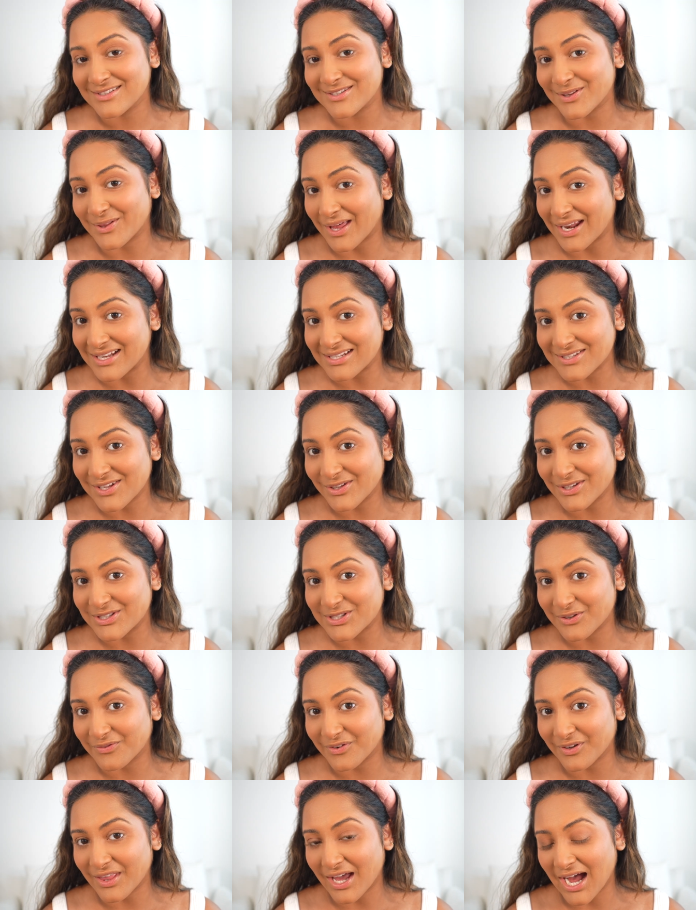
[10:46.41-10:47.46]
So that is all I
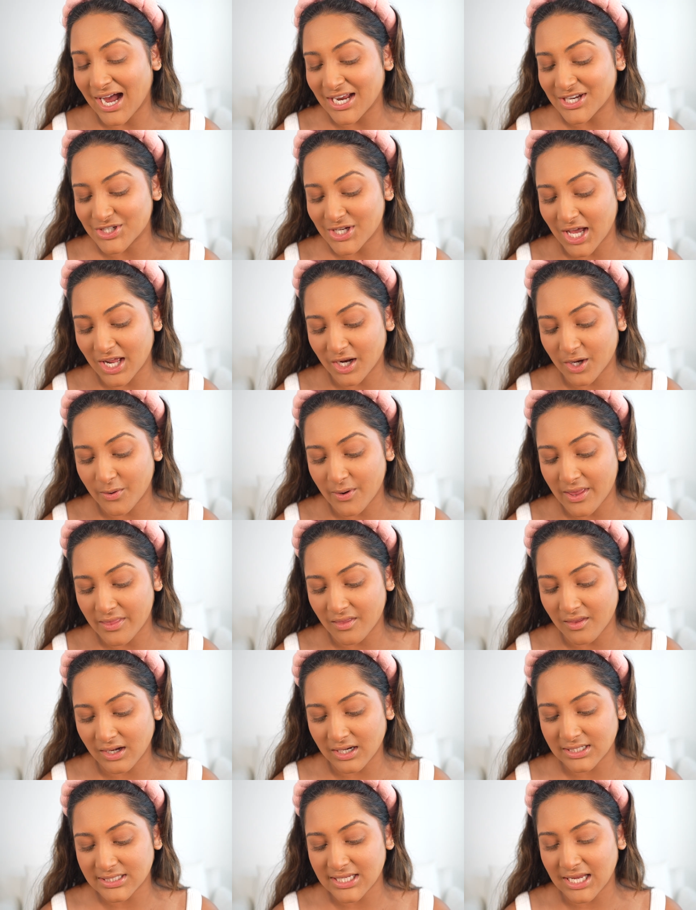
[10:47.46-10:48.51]
do for the eyeshadow, and
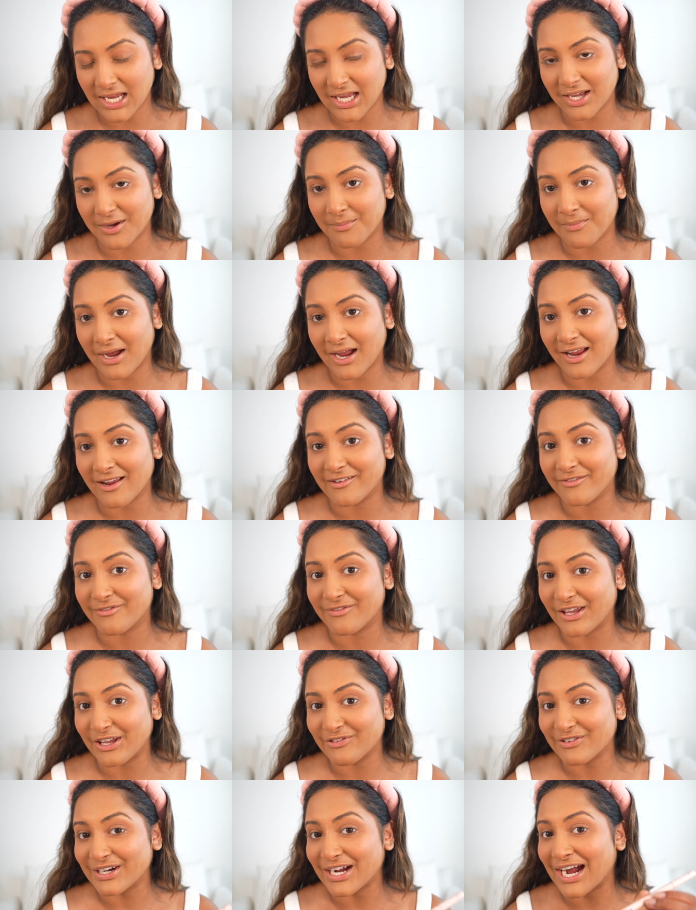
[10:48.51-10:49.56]
then I take my
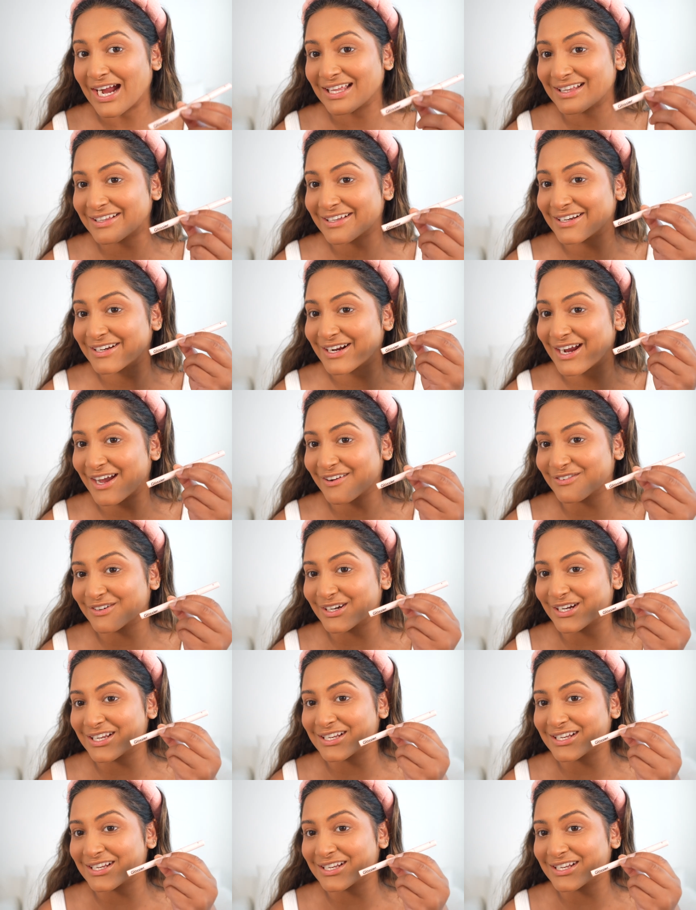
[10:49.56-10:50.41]
favorite eyeliner ever.